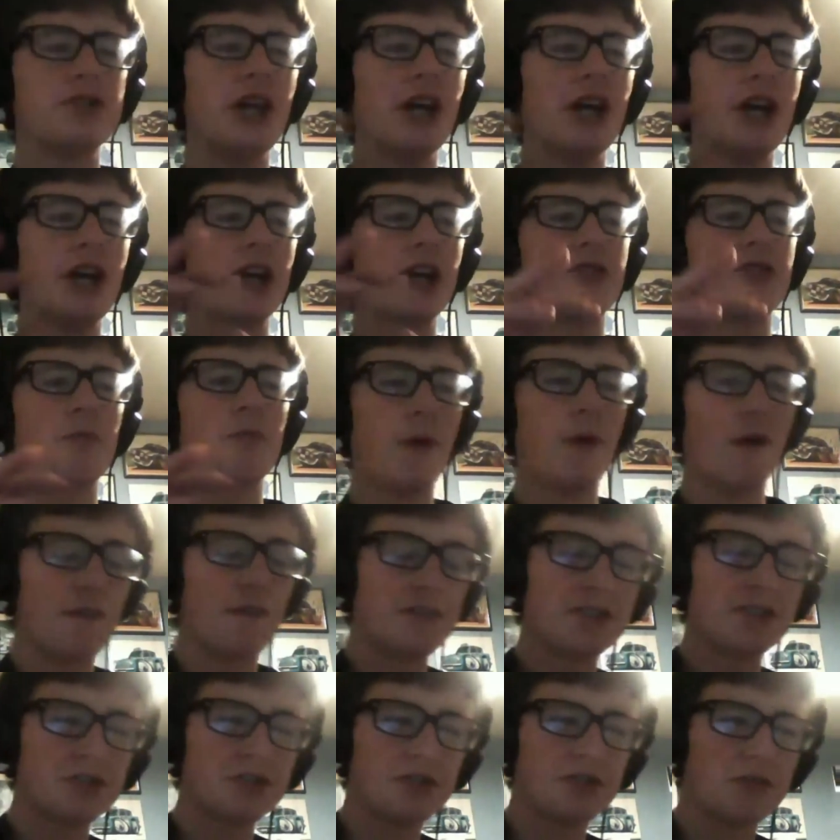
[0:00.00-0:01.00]
a secondary
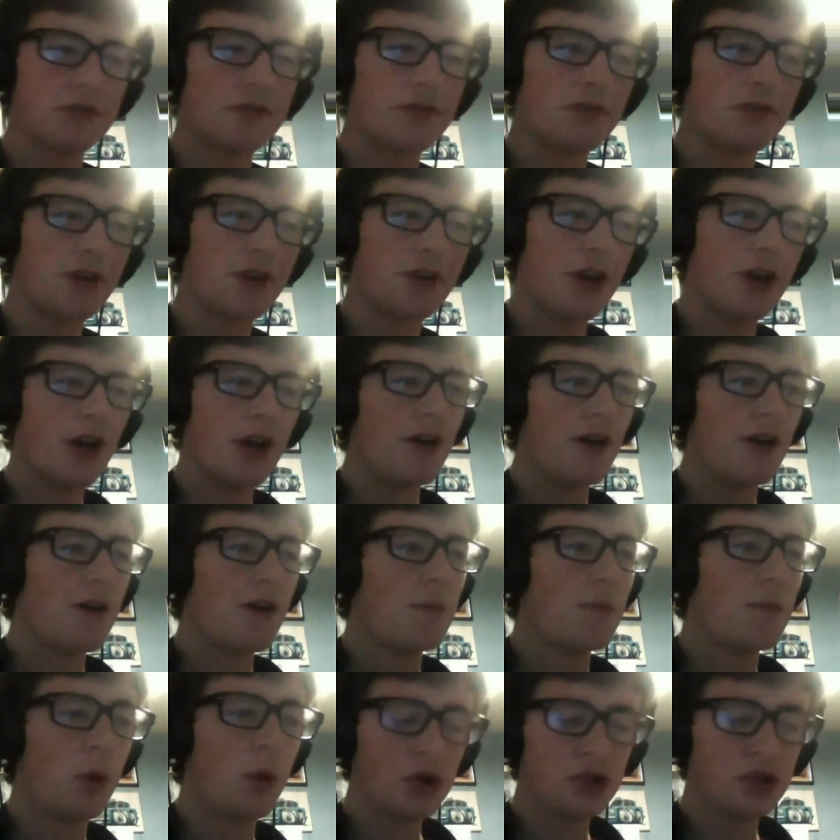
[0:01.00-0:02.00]
plot that sort of
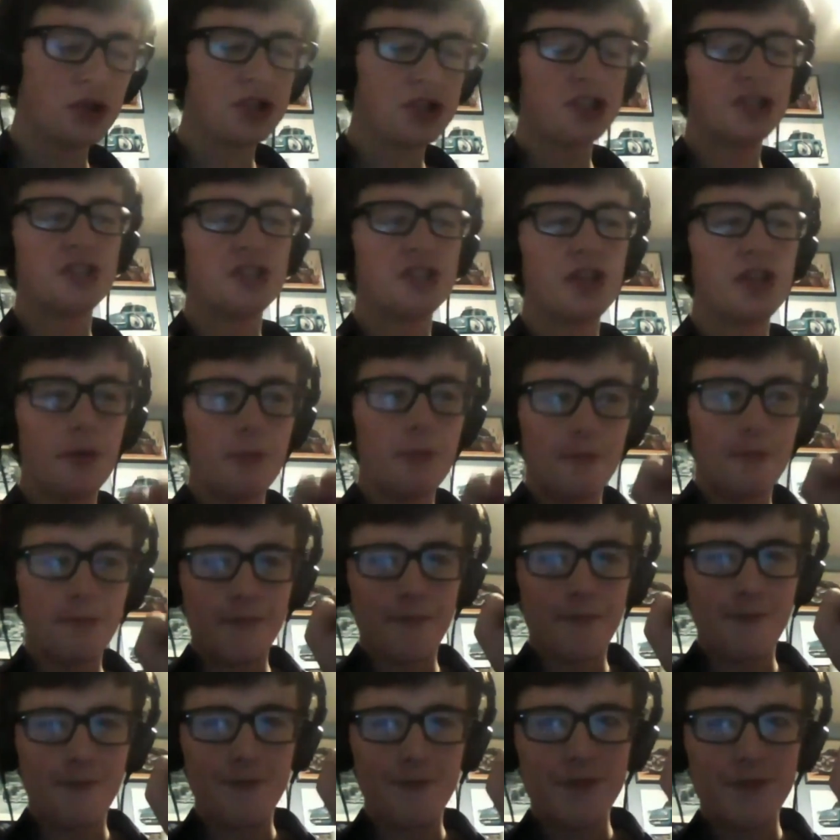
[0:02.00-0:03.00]
pushes
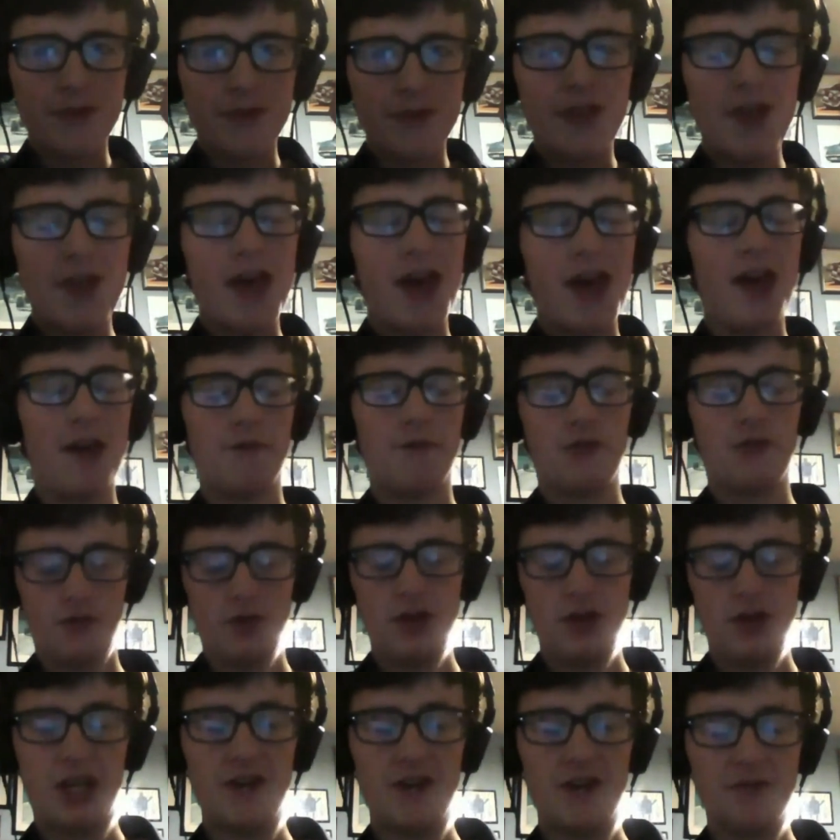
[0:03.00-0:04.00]
them there.
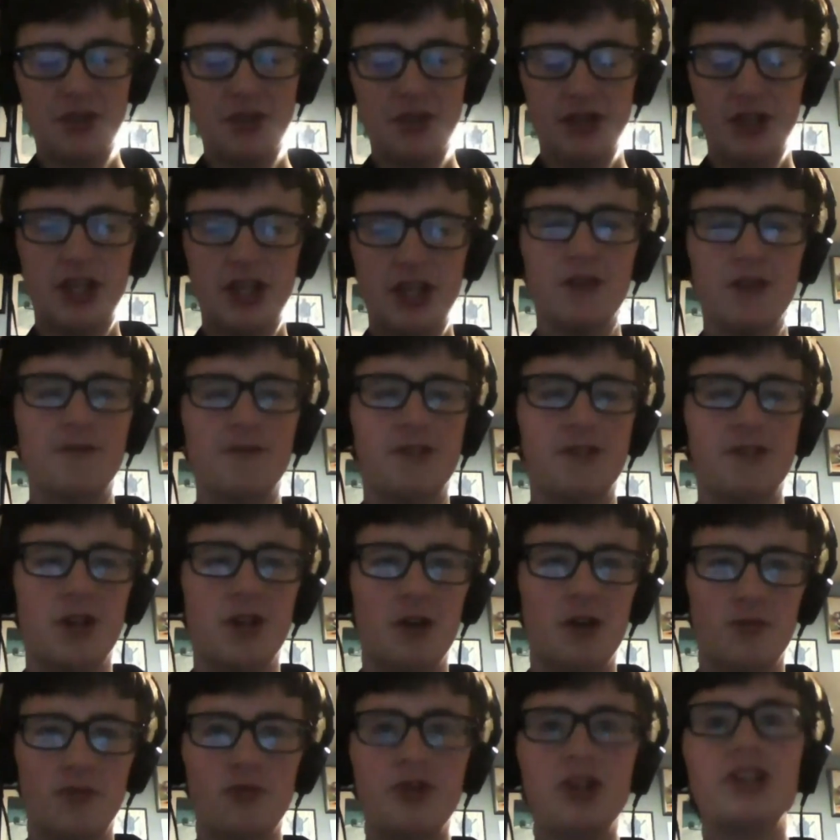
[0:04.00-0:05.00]
It gives
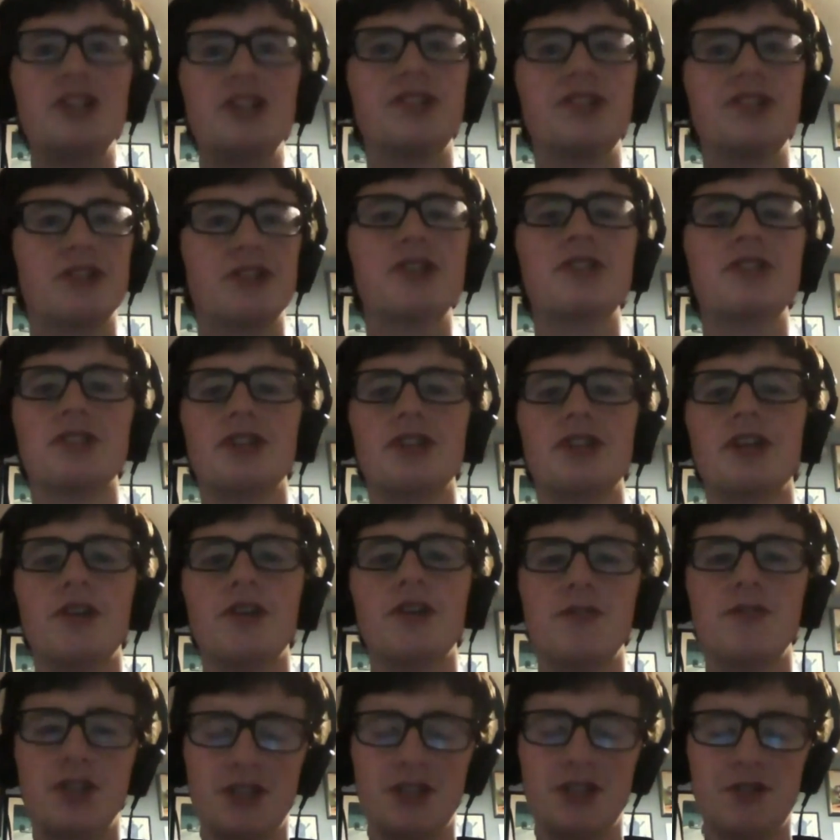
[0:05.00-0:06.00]
it reason, doesn't it? It
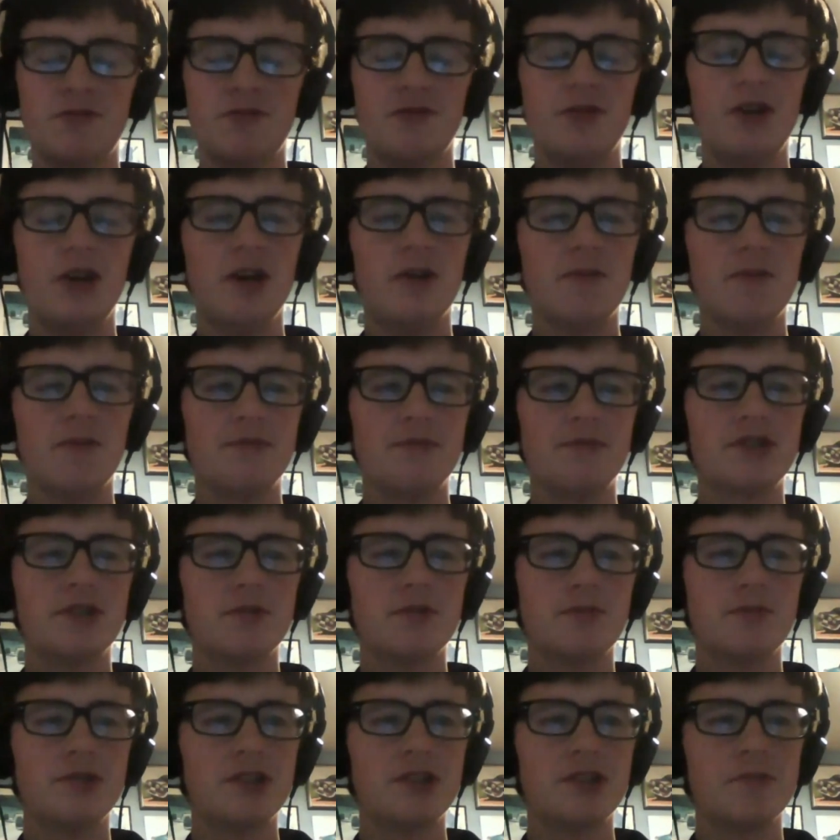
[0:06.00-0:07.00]
gives it a
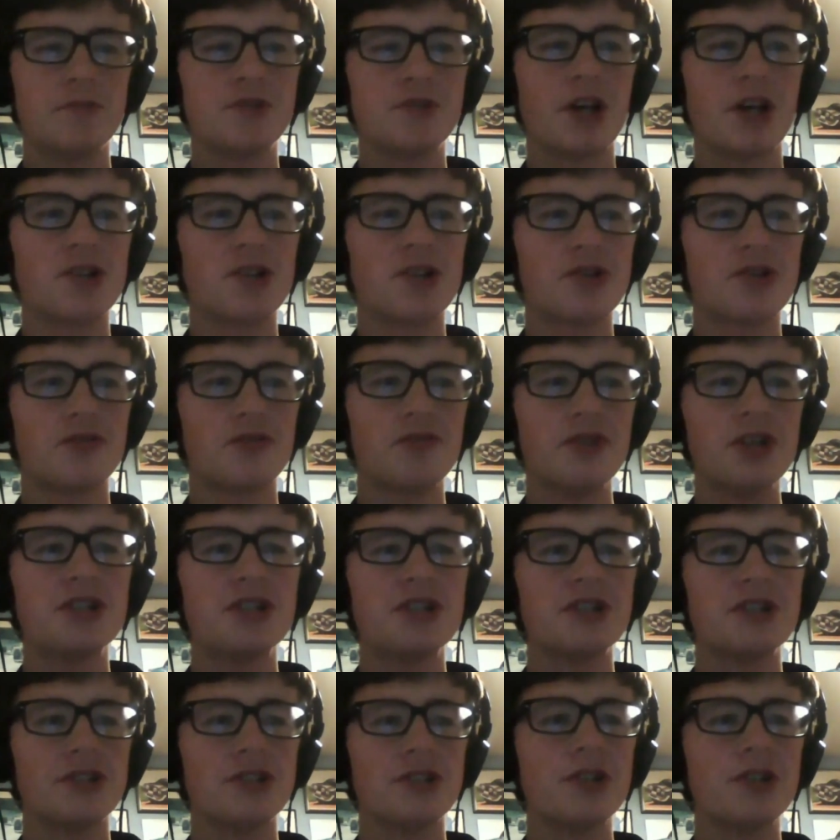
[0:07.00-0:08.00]
substantial
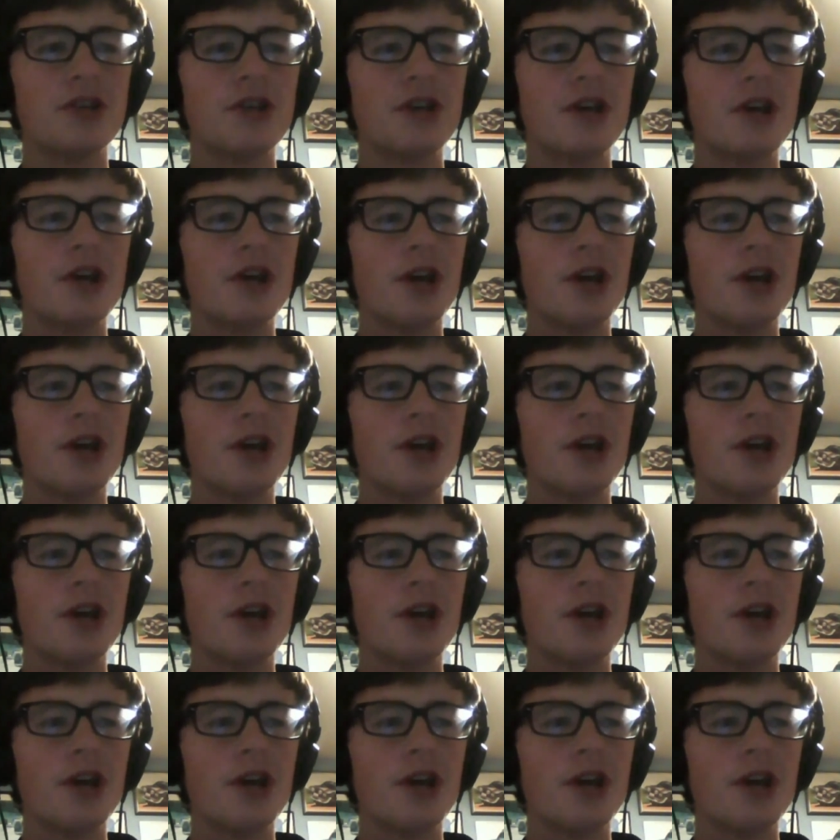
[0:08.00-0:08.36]
reason.